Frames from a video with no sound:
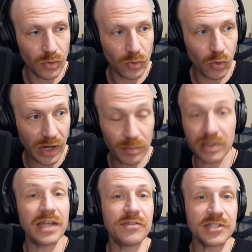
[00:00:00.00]
what I
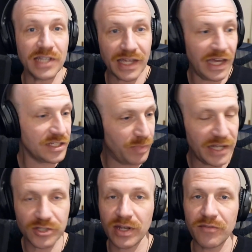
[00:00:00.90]
believe is the case,
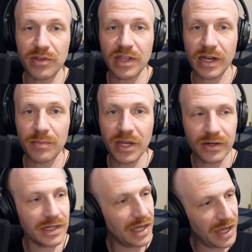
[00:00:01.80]
based on everything I'm
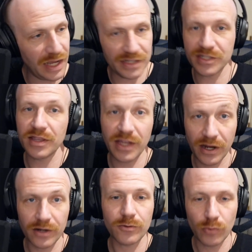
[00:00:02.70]
hearing, is that
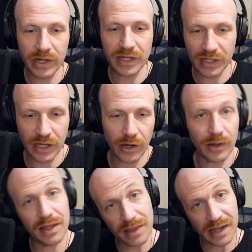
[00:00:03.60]
they're ready to go,
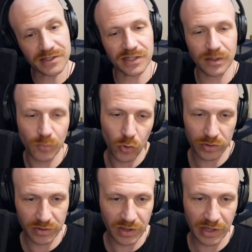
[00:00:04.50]
and that's the
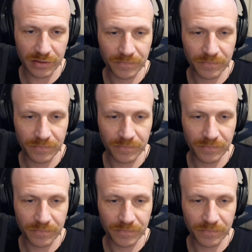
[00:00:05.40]
important thing.